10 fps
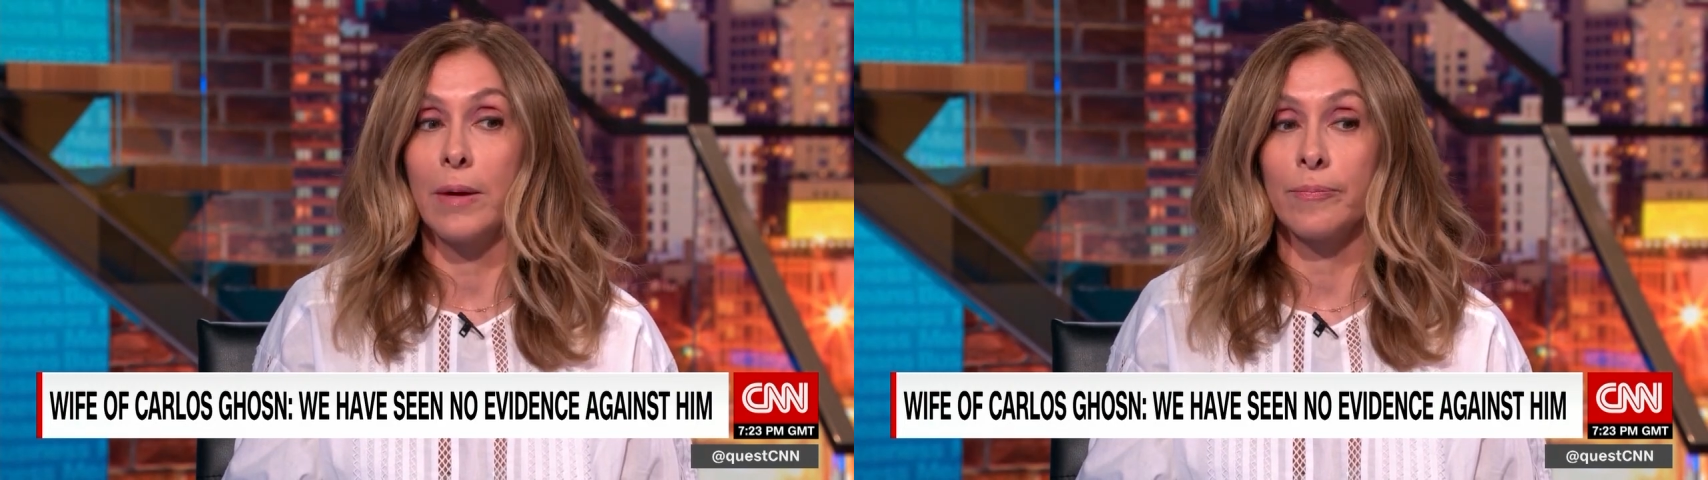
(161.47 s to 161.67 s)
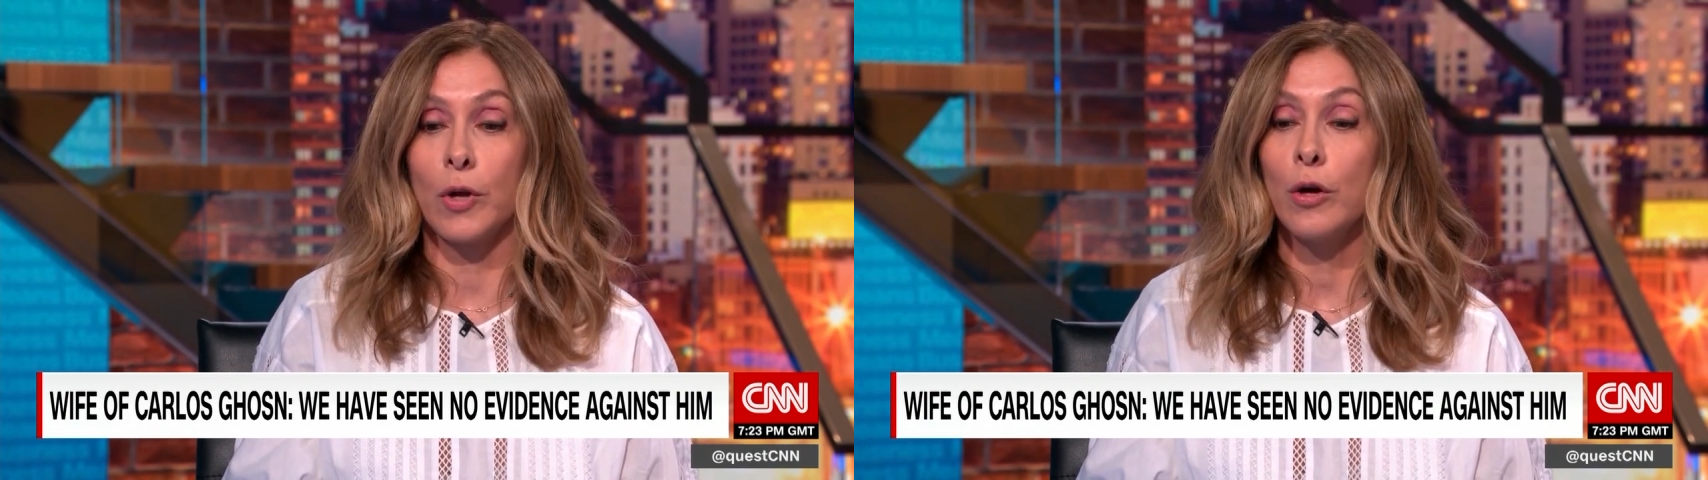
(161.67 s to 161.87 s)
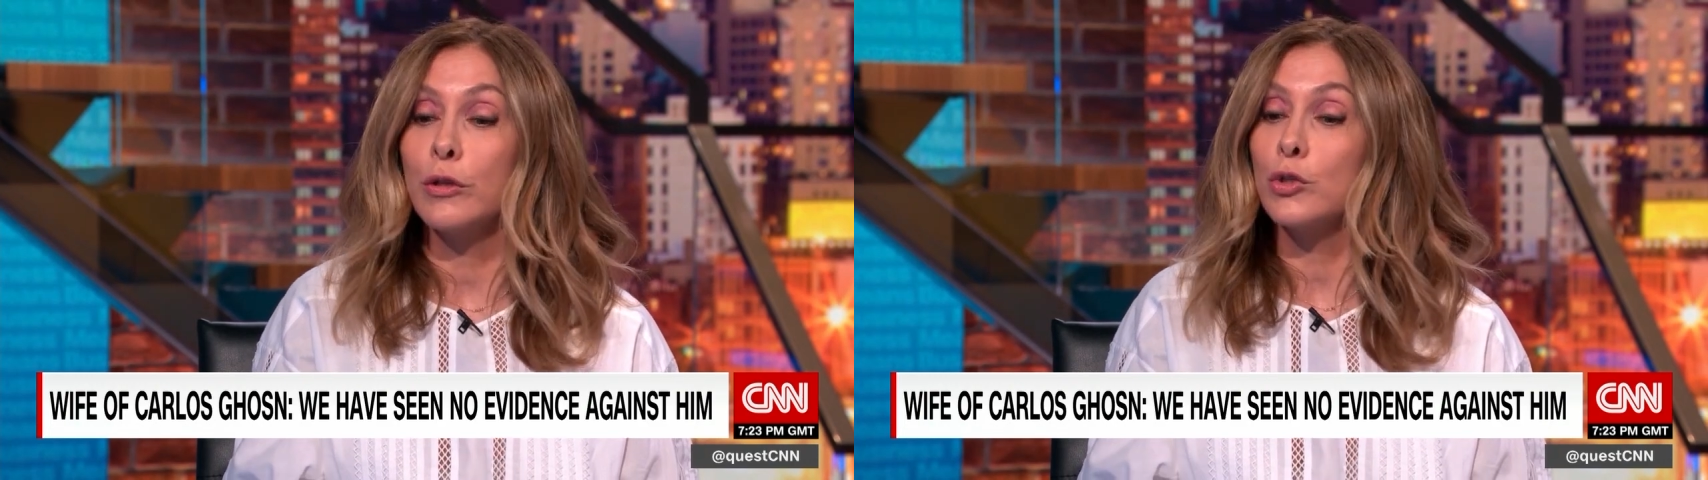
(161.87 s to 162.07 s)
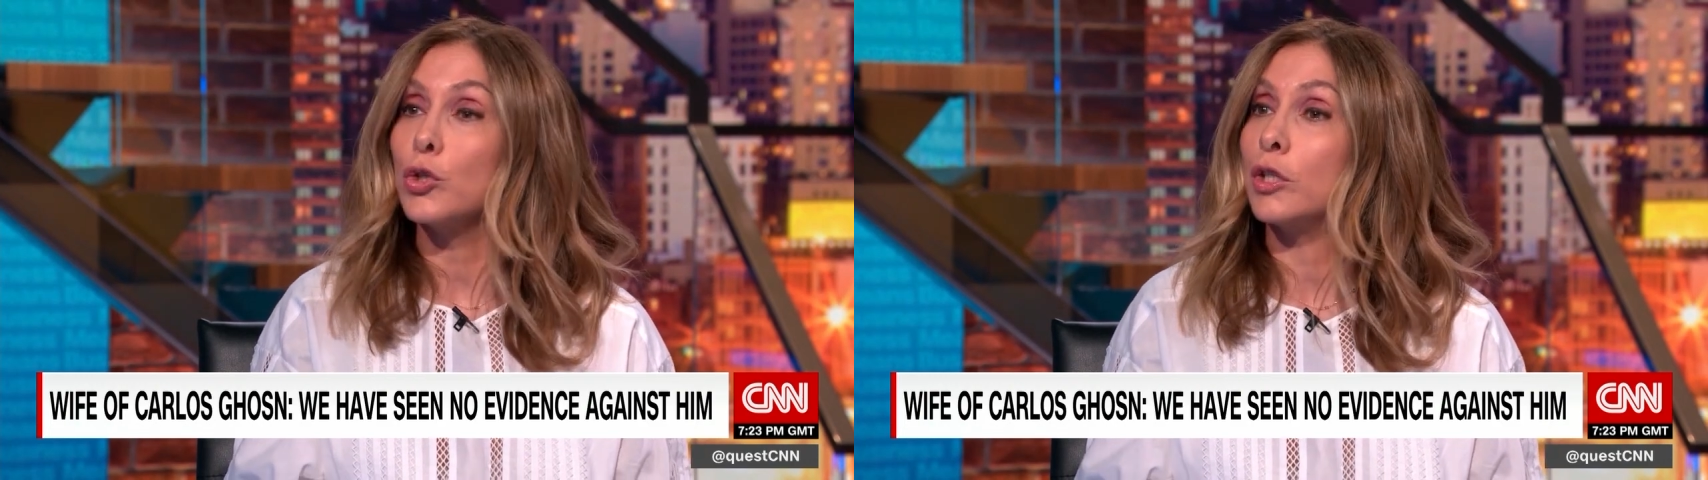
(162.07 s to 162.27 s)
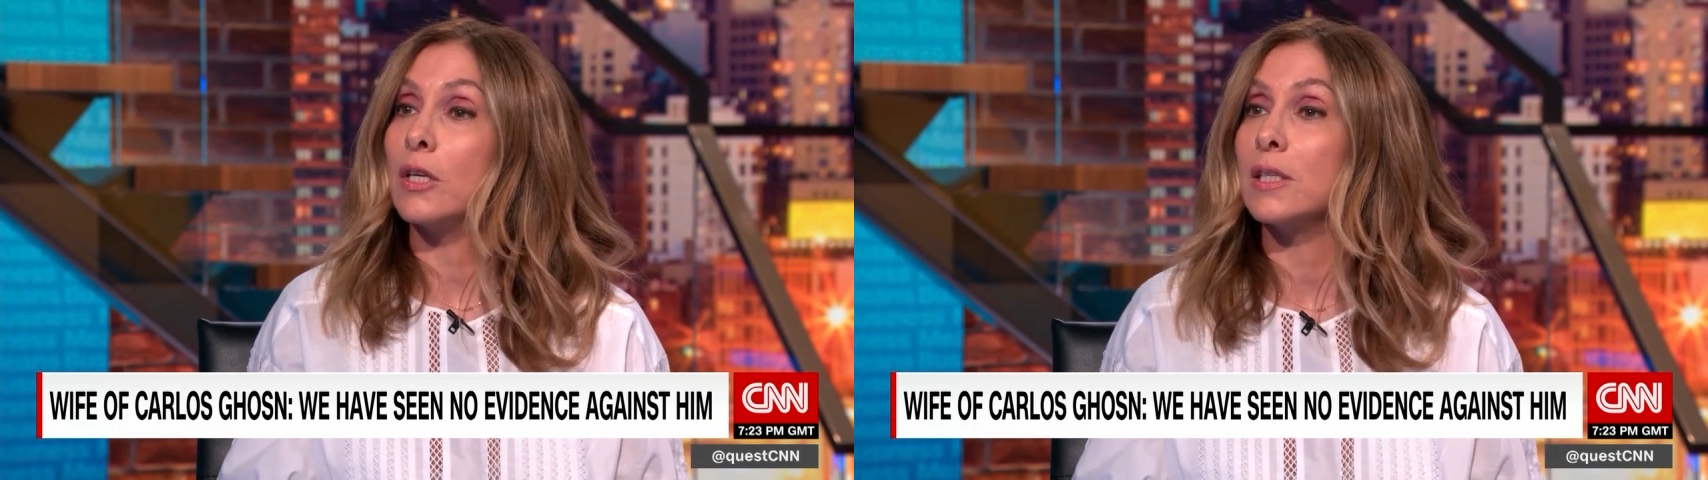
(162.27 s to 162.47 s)
um, all the
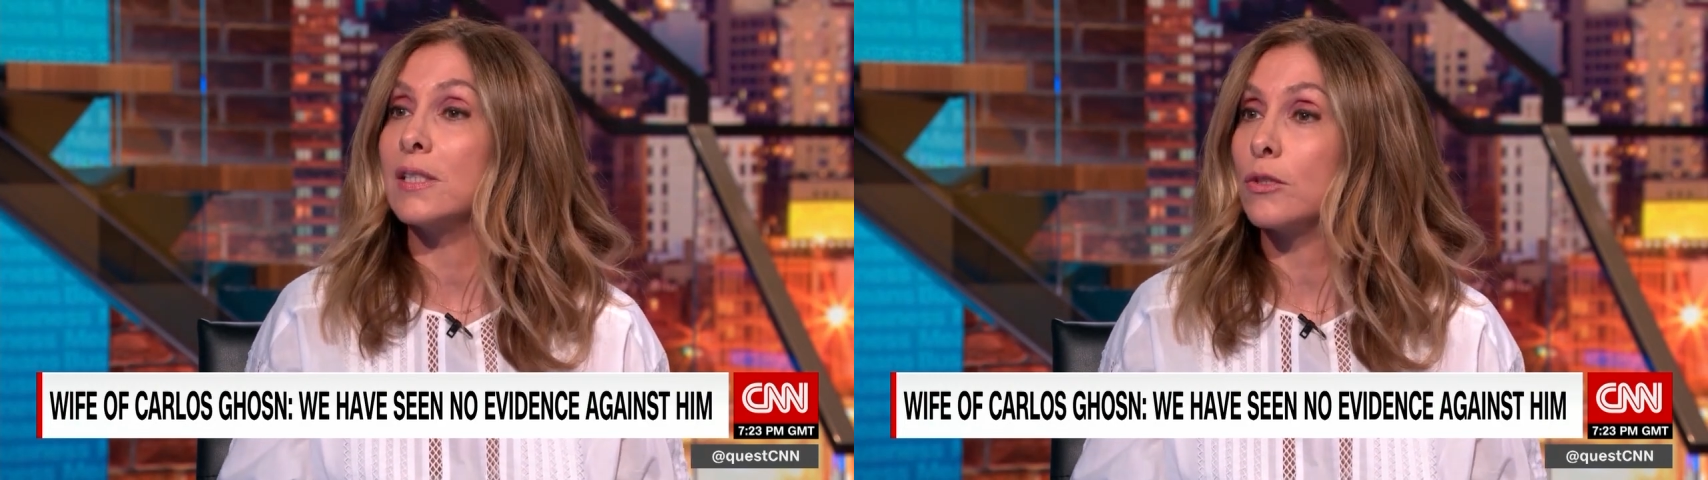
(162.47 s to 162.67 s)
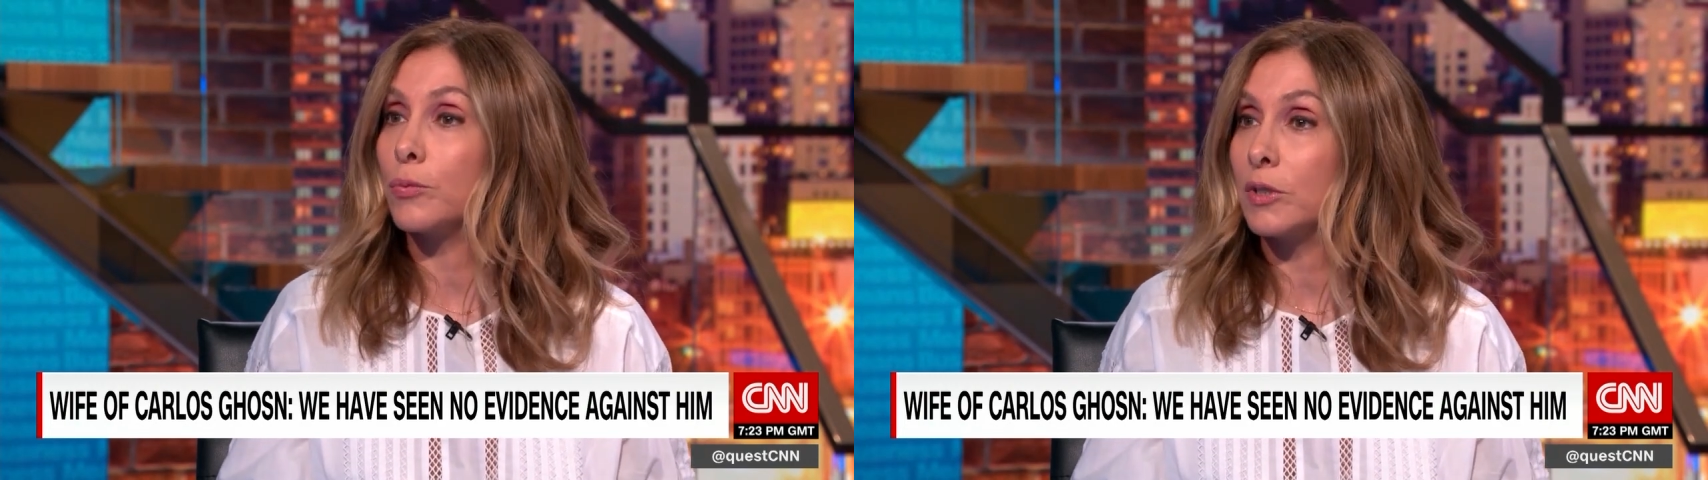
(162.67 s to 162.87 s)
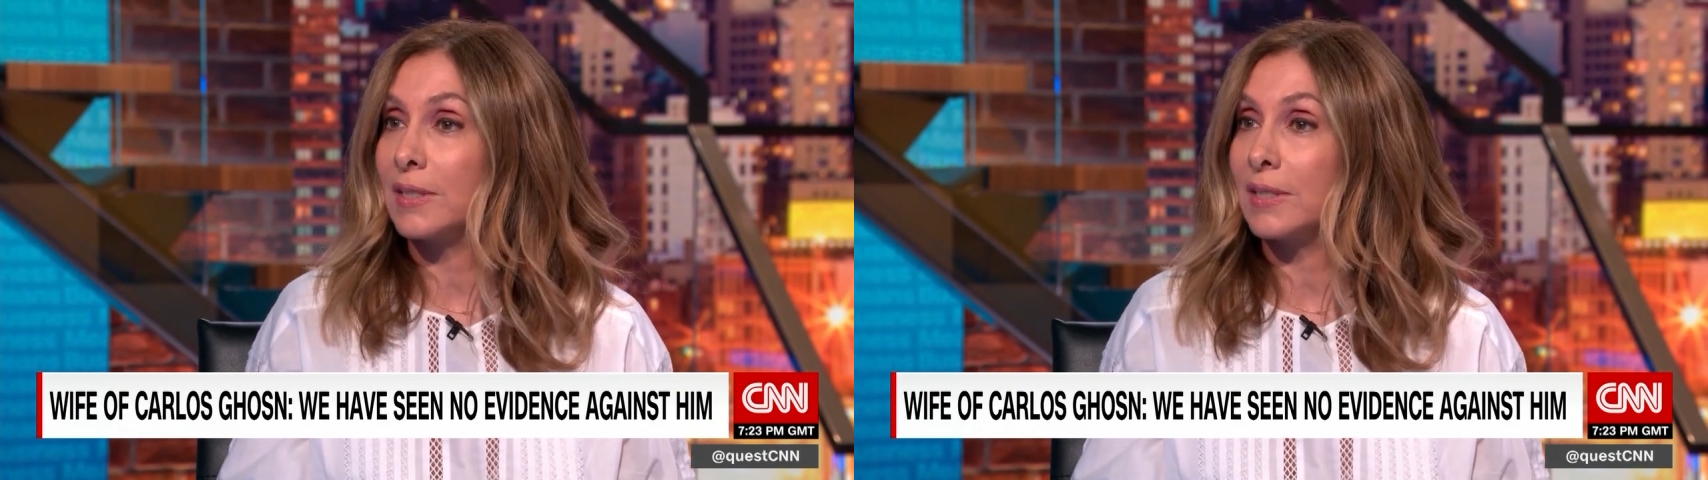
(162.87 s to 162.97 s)
journalists were